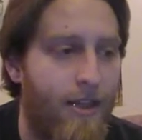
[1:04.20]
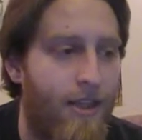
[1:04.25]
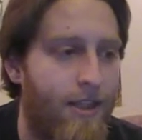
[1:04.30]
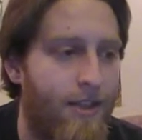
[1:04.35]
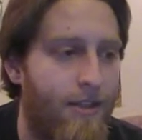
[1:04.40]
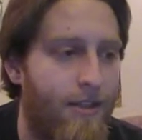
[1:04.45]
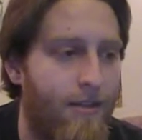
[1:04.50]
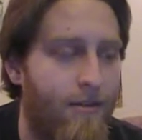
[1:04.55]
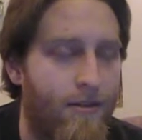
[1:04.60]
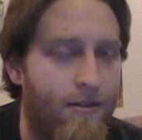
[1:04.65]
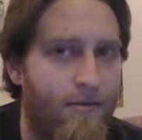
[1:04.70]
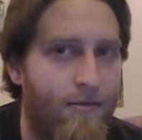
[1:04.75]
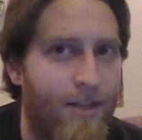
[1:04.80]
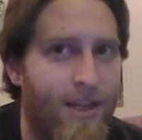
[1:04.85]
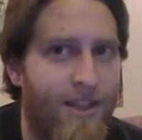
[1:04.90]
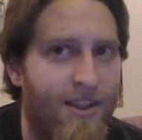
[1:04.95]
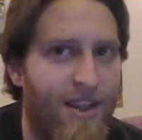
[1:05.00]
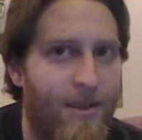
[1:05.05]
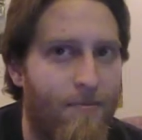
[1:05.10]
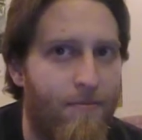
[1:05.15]
they did,
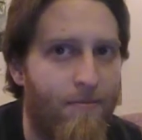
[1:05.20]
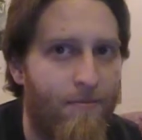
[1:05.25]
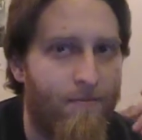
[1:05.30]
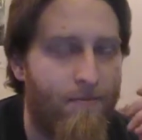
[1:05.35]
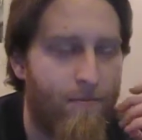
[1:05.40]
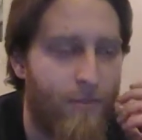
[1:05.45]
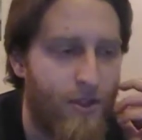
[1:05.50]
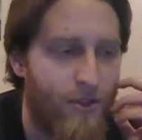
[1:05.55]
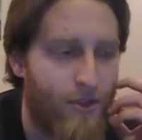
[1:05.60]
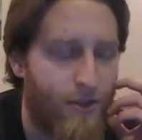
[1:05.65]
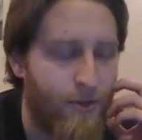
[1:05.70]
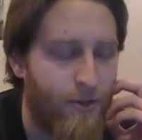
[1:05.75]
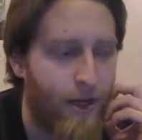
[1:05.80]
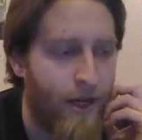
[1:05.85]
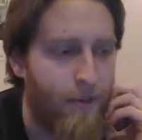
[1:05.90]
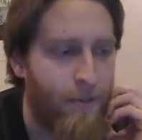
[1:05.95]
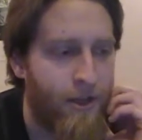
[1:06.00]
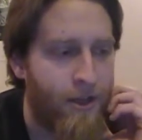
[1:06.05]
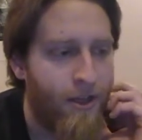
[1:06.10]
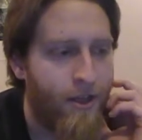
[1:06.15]
not that piece of
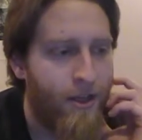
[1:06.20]
crap.